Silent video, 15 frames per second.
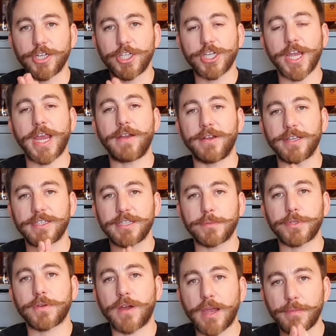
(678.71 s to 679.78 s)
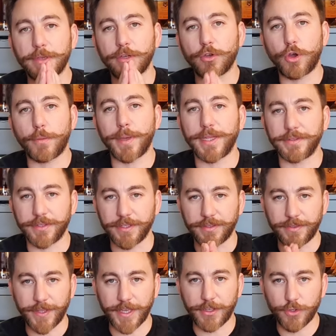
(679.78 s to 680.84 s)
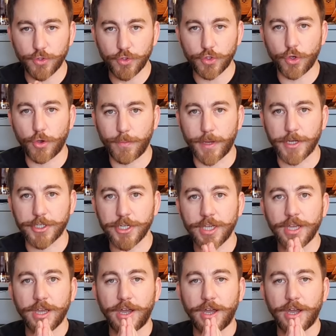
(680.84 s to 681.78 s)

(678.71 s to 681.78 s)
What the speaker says: sharing, subscribing, commenting. Thank you so much.